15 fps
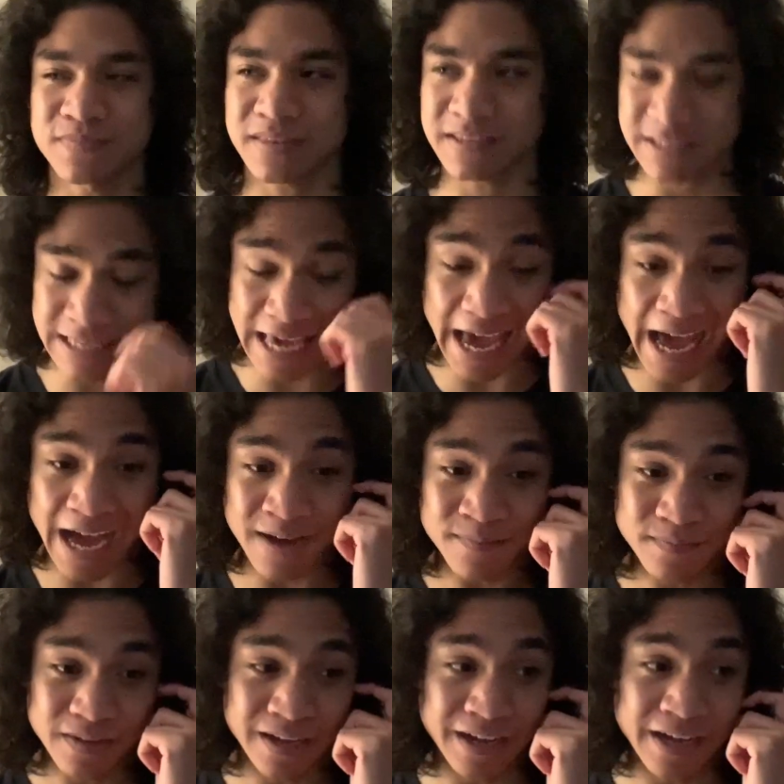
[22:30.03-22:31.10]

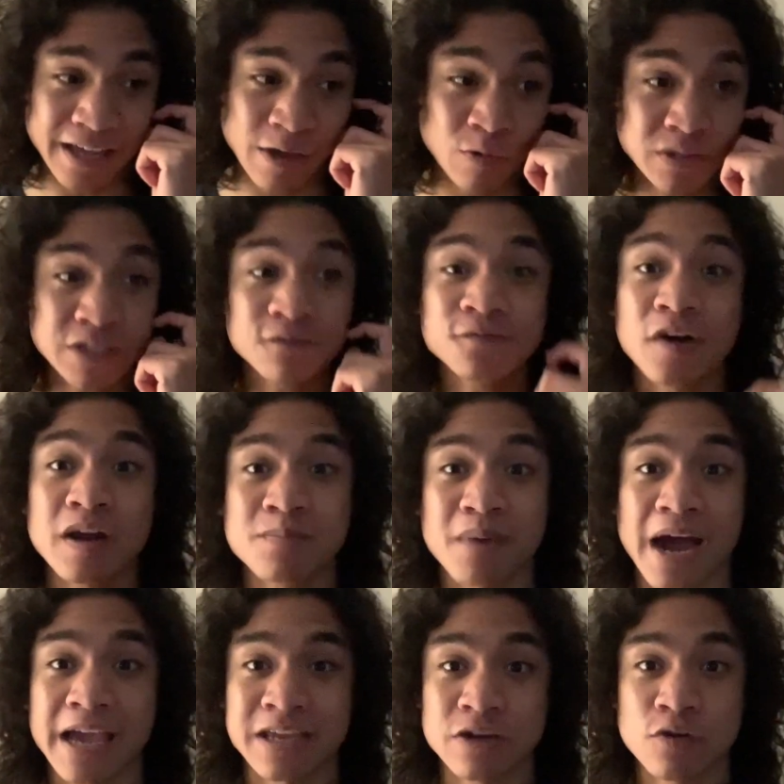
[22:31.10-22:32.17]
it wasn't fun
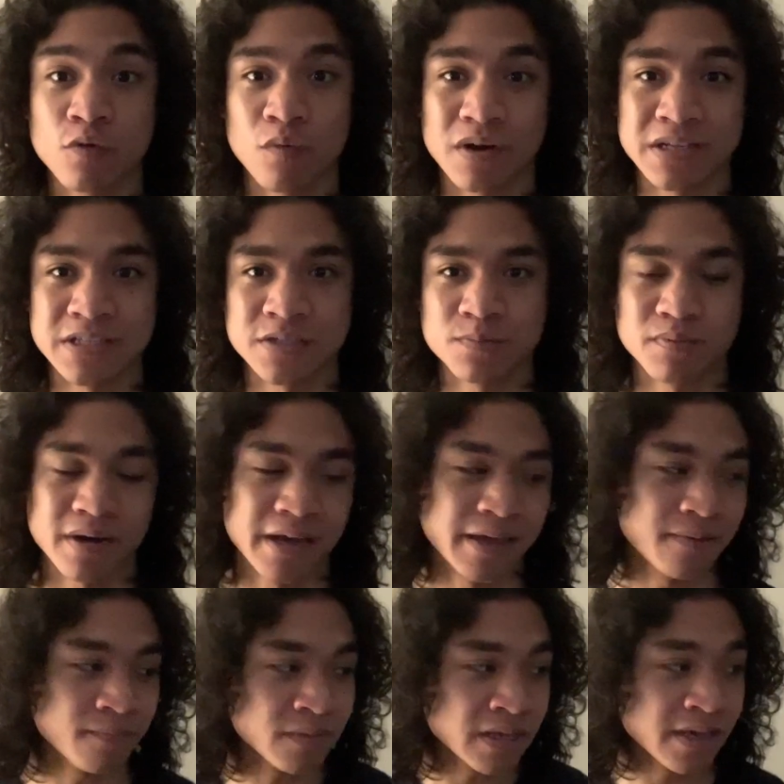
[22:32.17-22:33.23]
buying new ones.
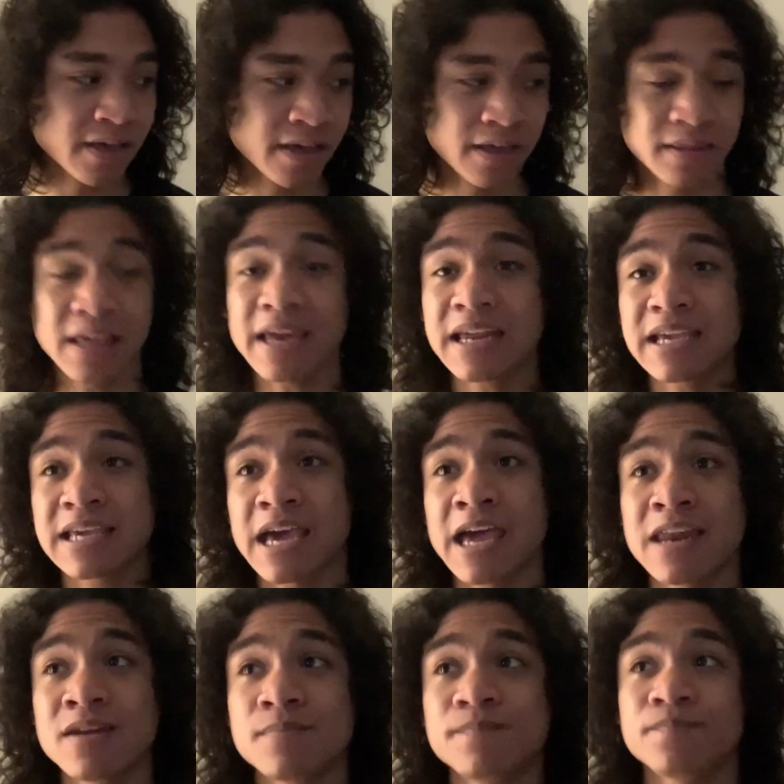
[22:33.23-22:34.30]
But then
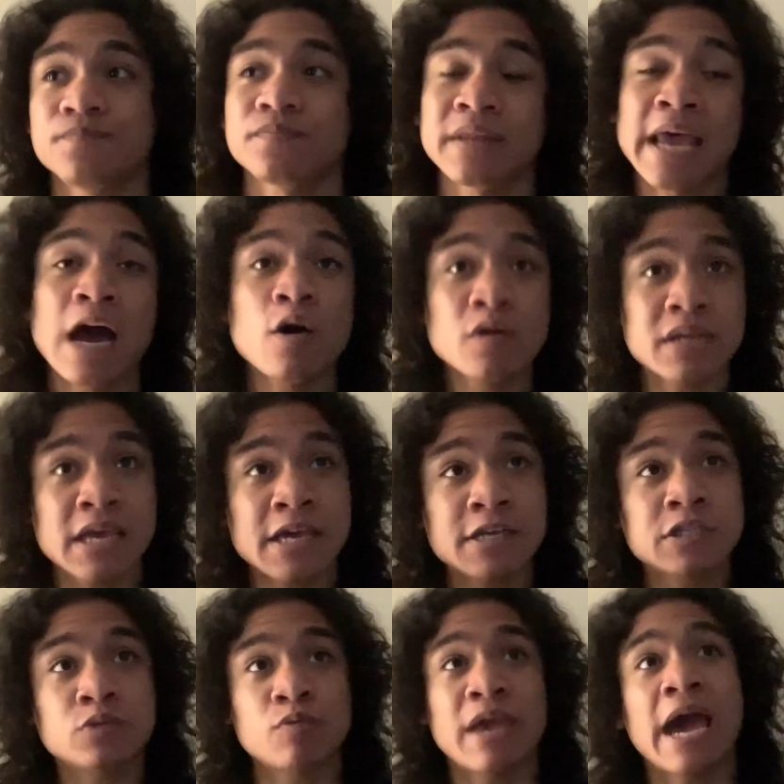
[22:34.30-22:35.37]
again,
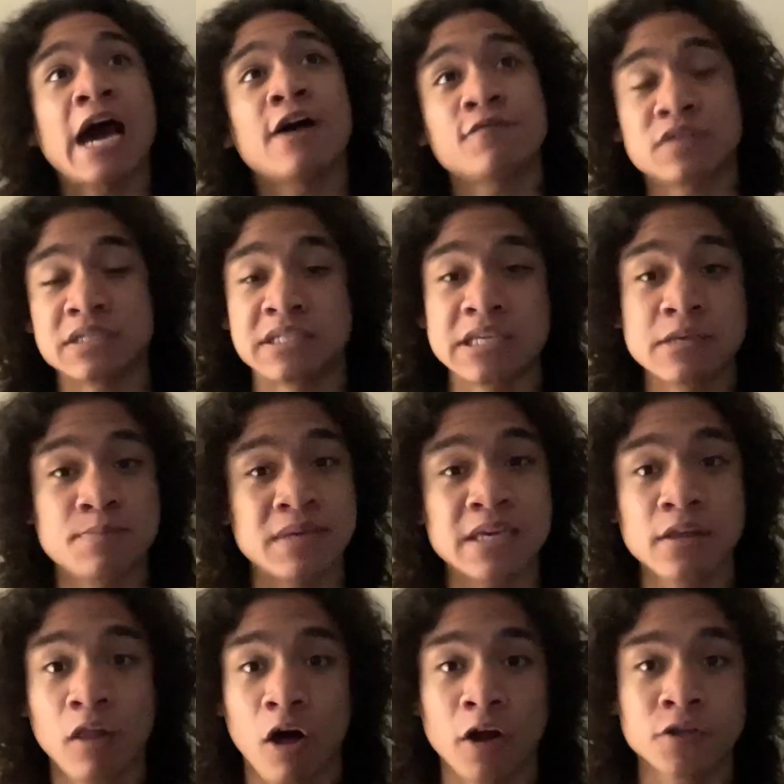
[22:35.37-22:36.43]
nowadays we have the
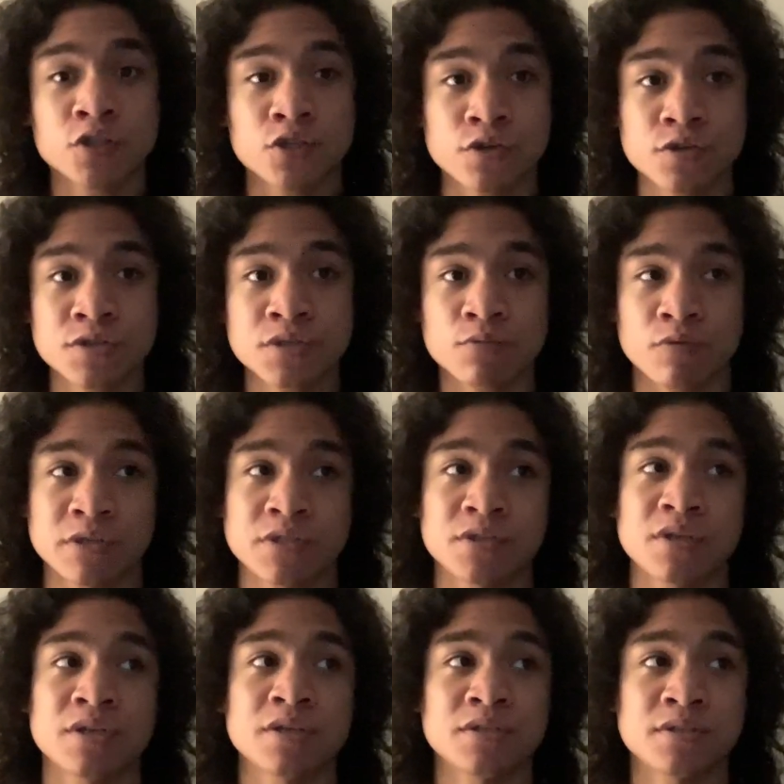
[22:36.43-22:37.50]
DB launchers, which
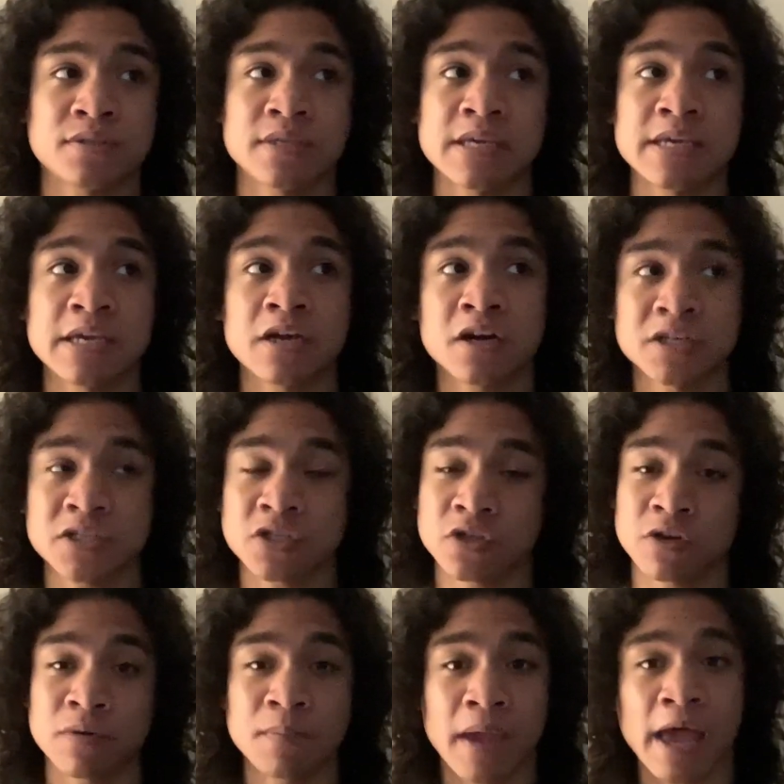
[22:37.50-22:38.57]
is the
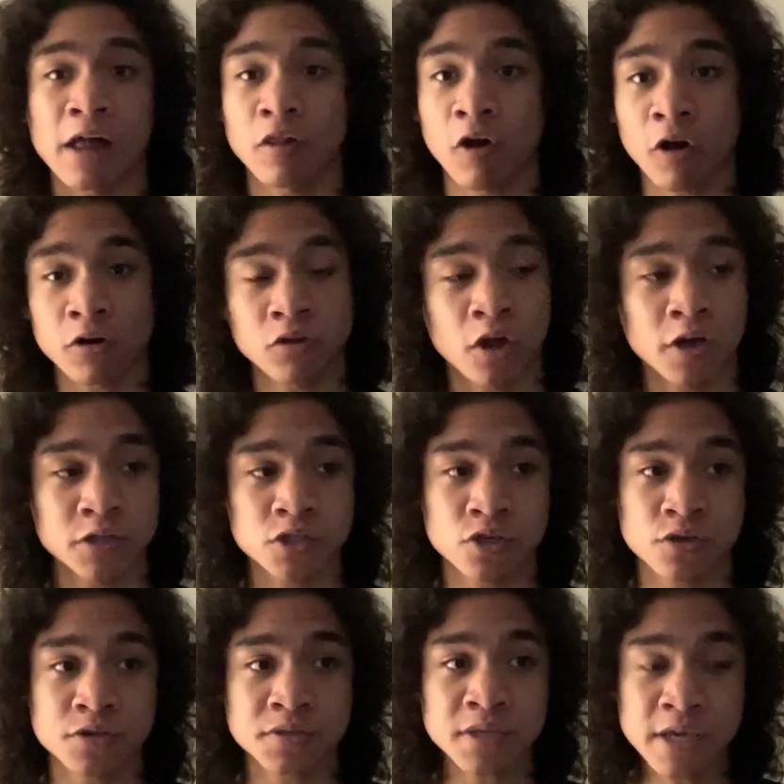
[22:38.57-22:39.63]
custom LR
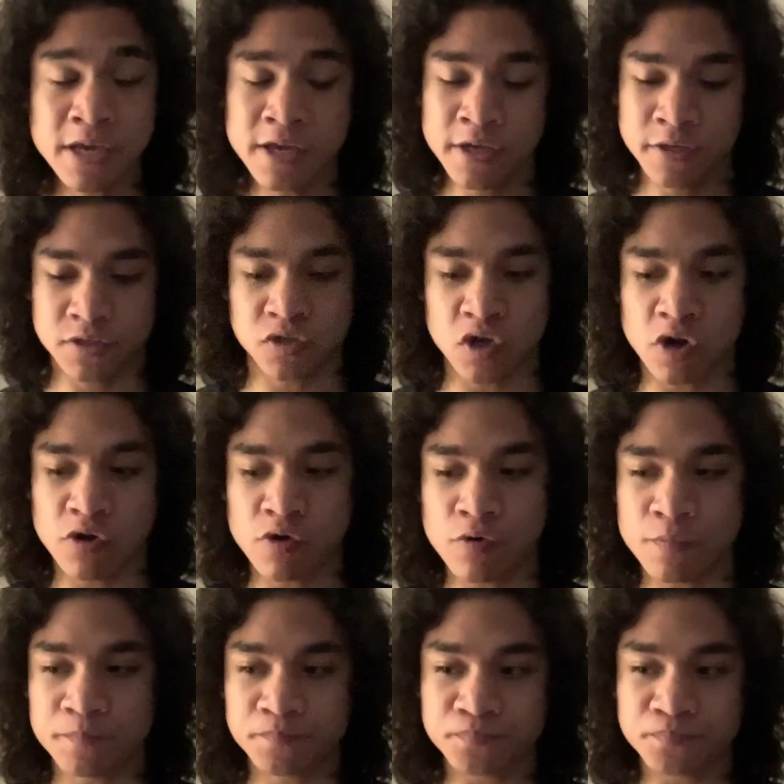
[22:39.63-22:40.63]
launchers. So